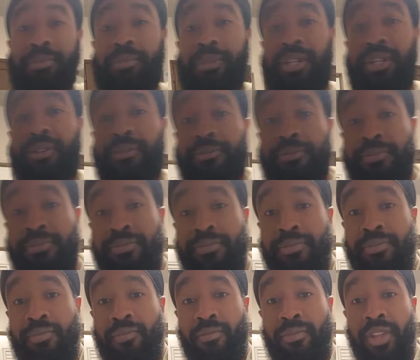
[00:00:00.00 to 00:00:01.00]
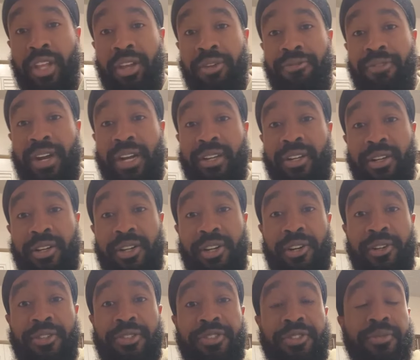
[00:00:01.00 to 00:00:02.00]
me if I could
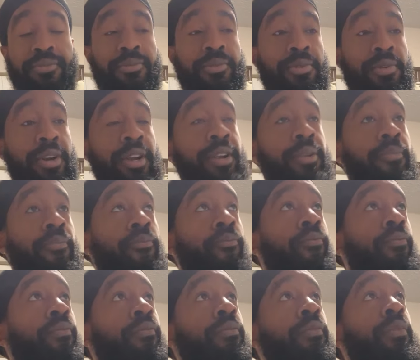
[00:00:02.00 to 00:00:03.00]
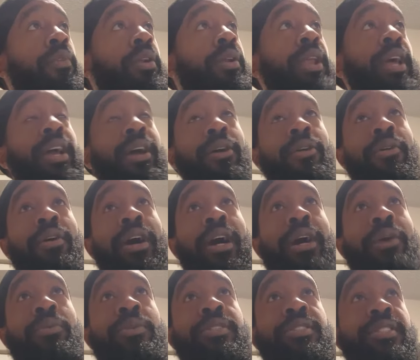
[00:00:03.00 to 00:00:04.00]
curse, right? Now
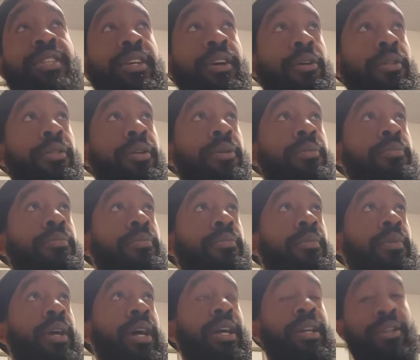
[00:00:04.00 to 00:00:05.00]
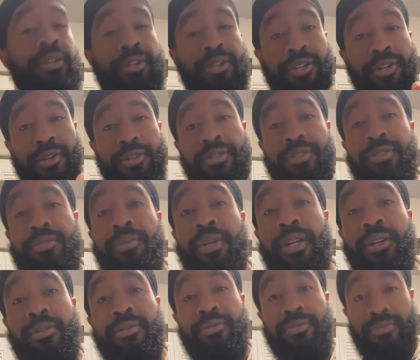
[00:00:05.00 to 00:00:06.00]
I would tell them I could curse you out,